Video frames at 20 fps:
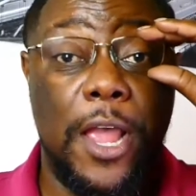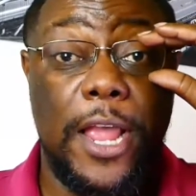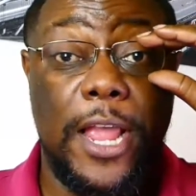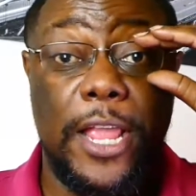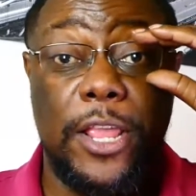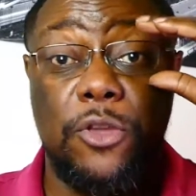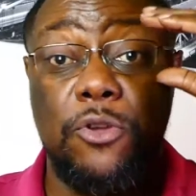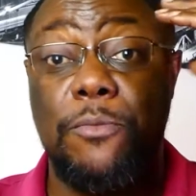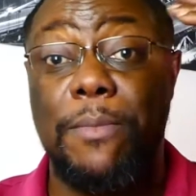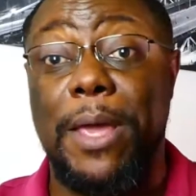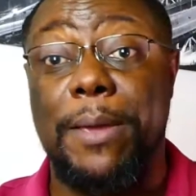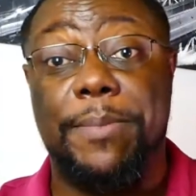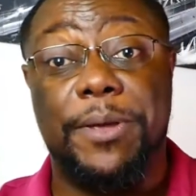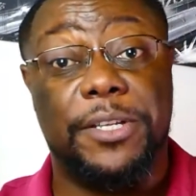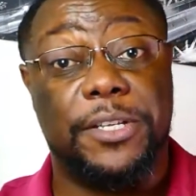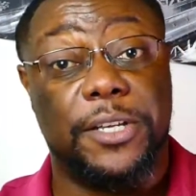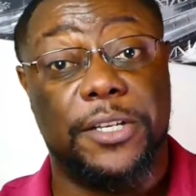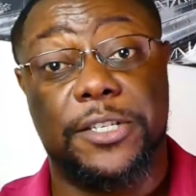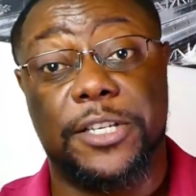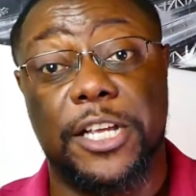and you may be
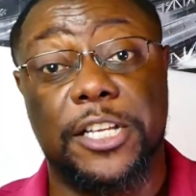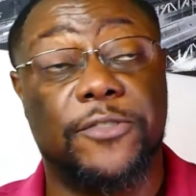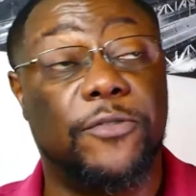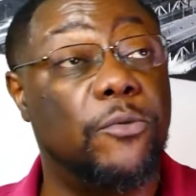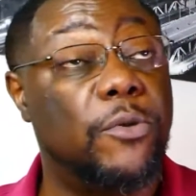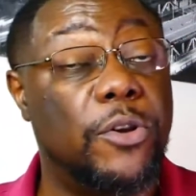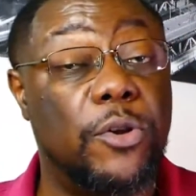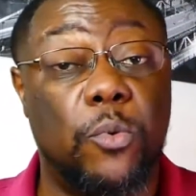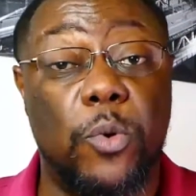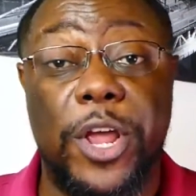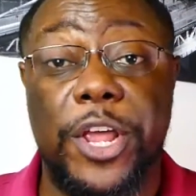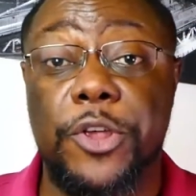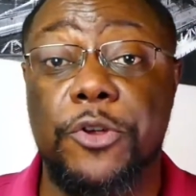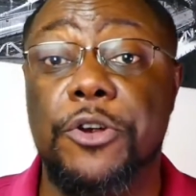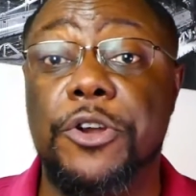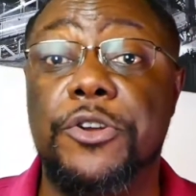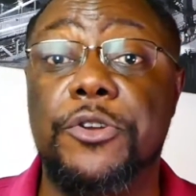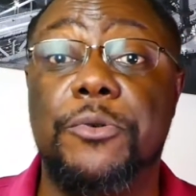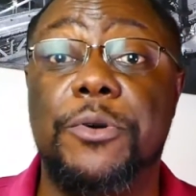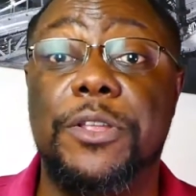successful in the way
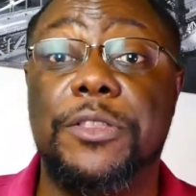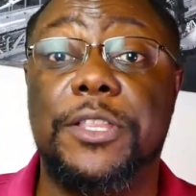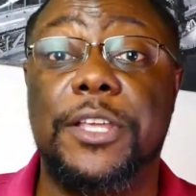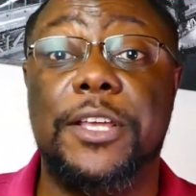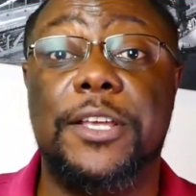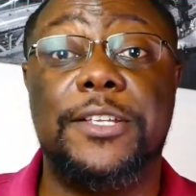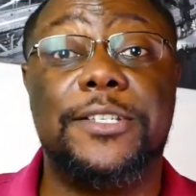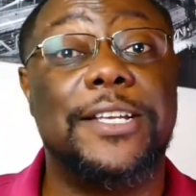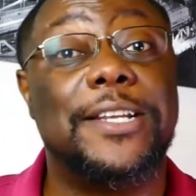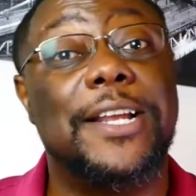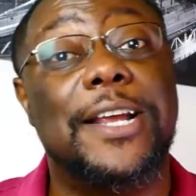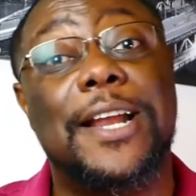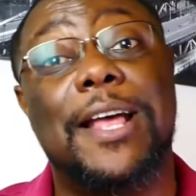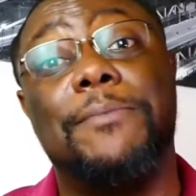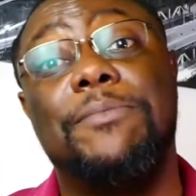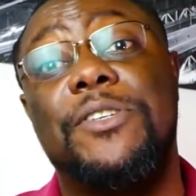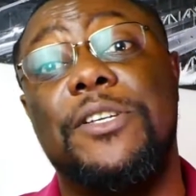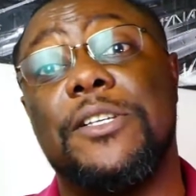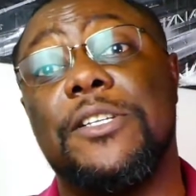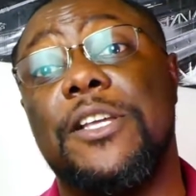you're doing things, and then
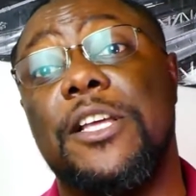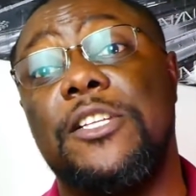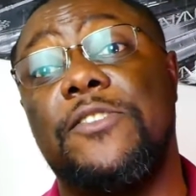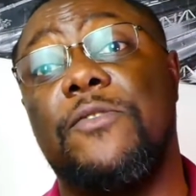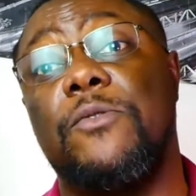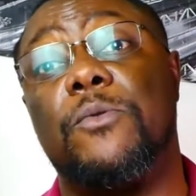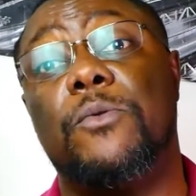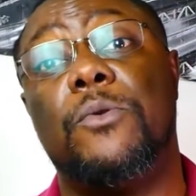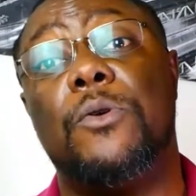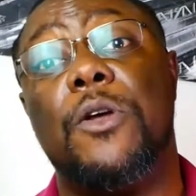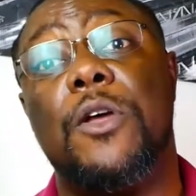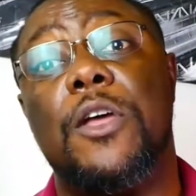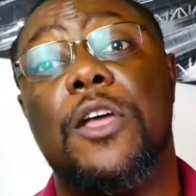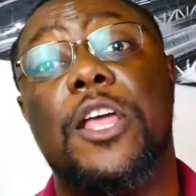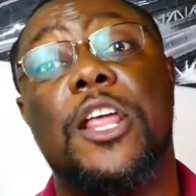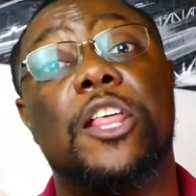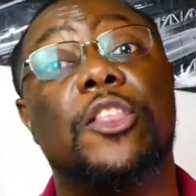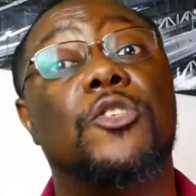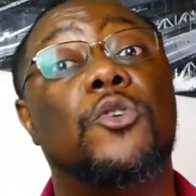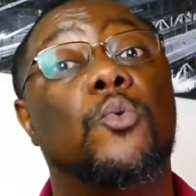I'm successful
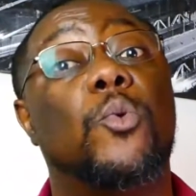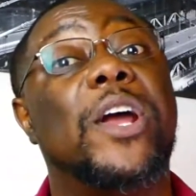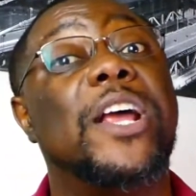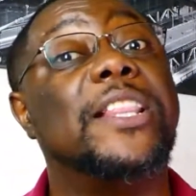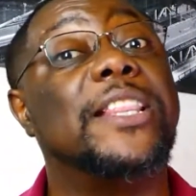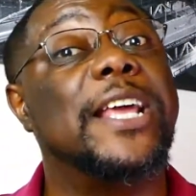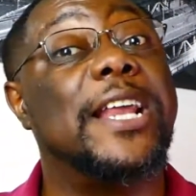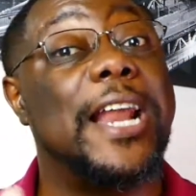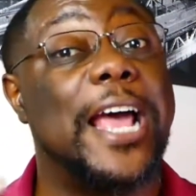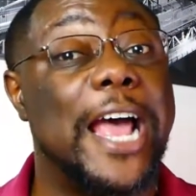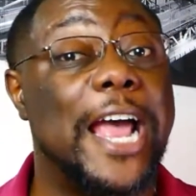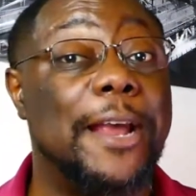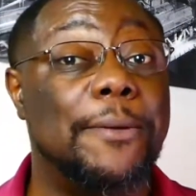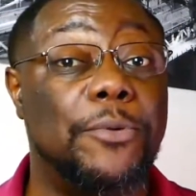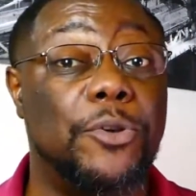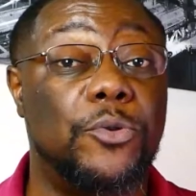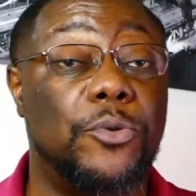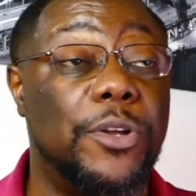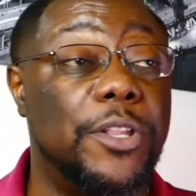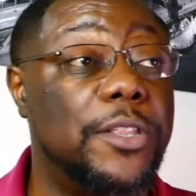in the way that
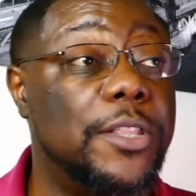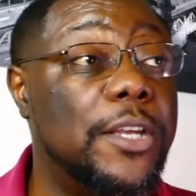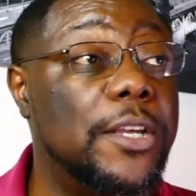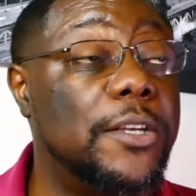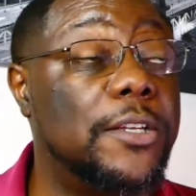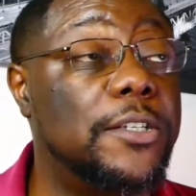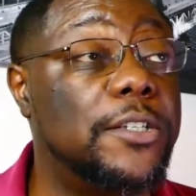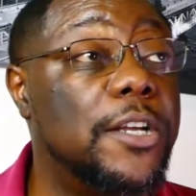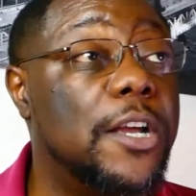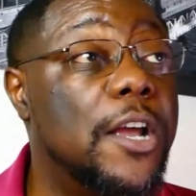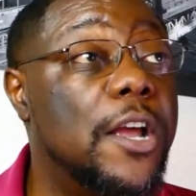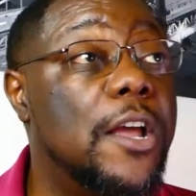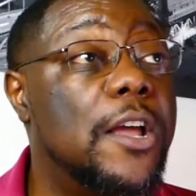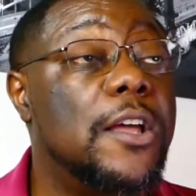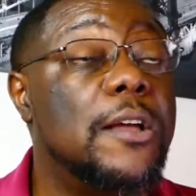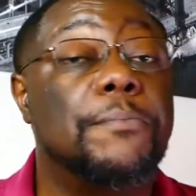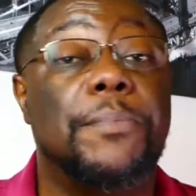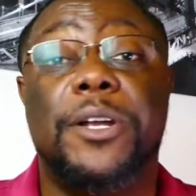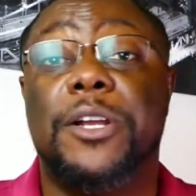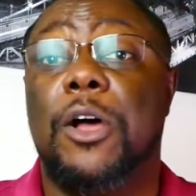I'm doing things.
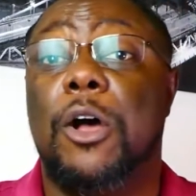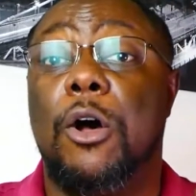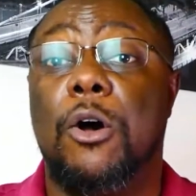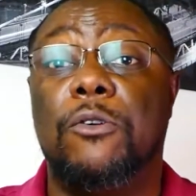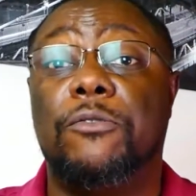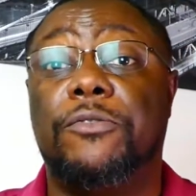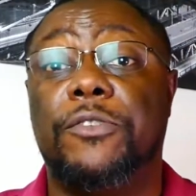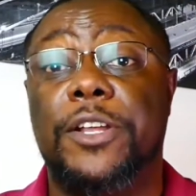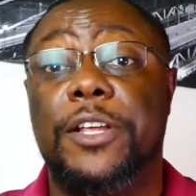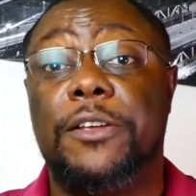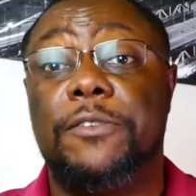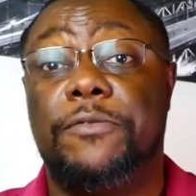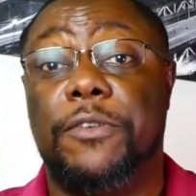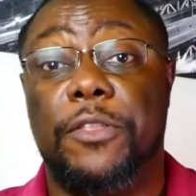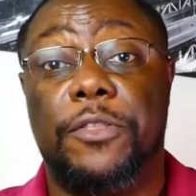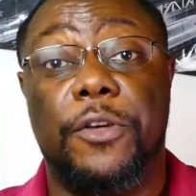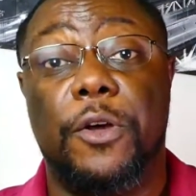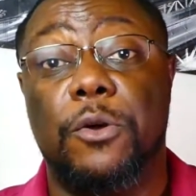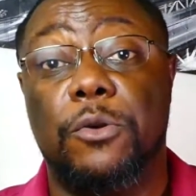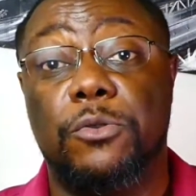But hopefully for
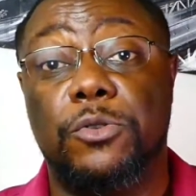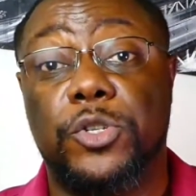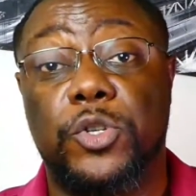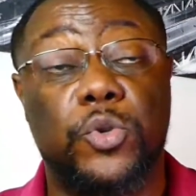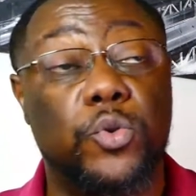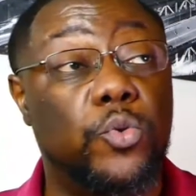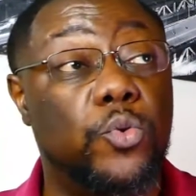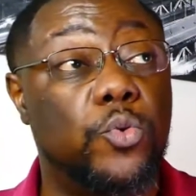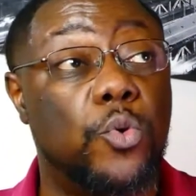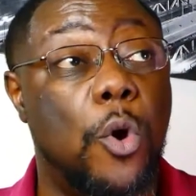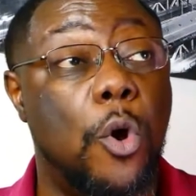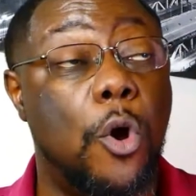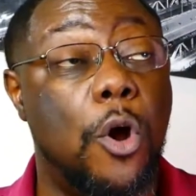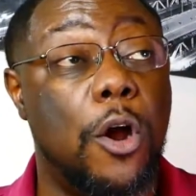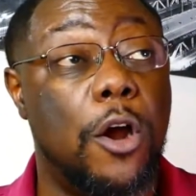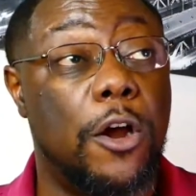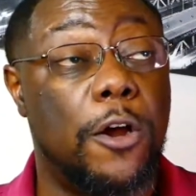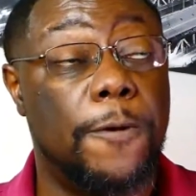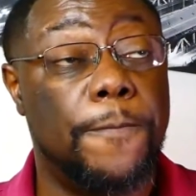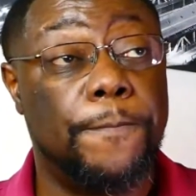those who
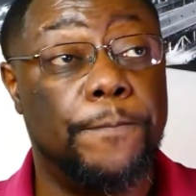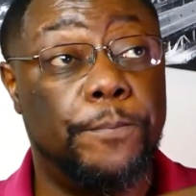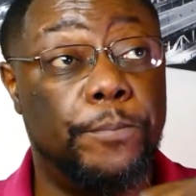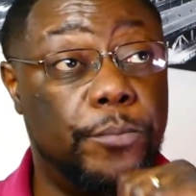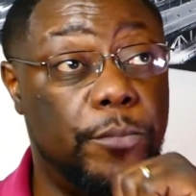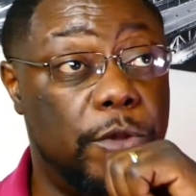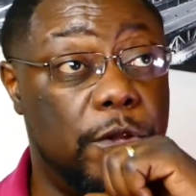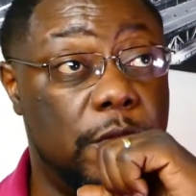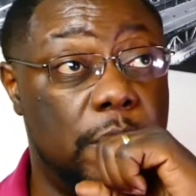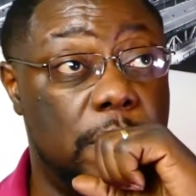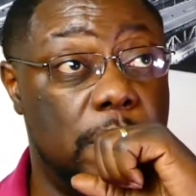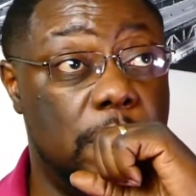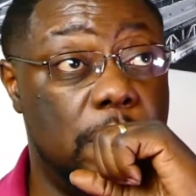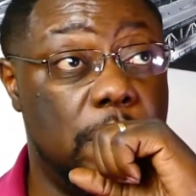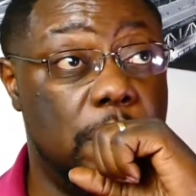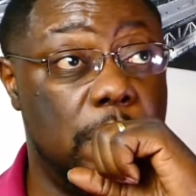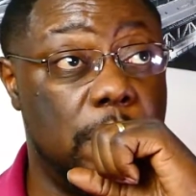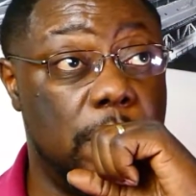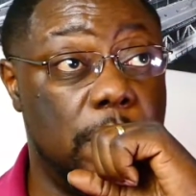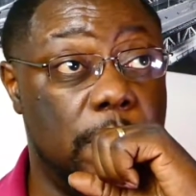are
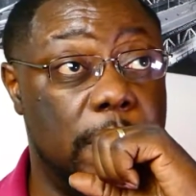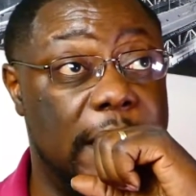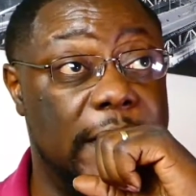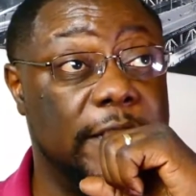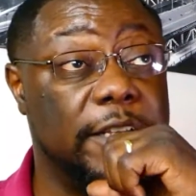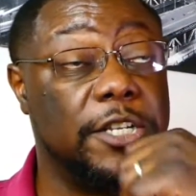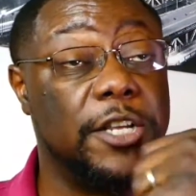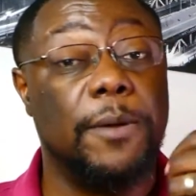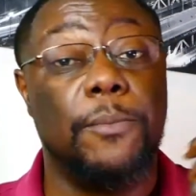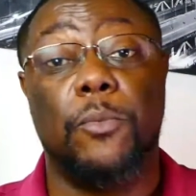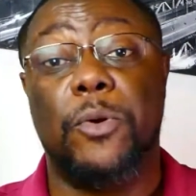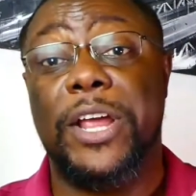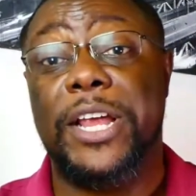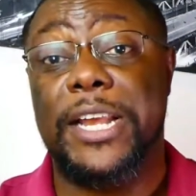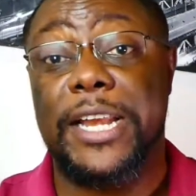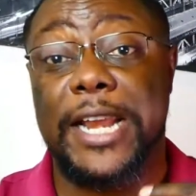in some way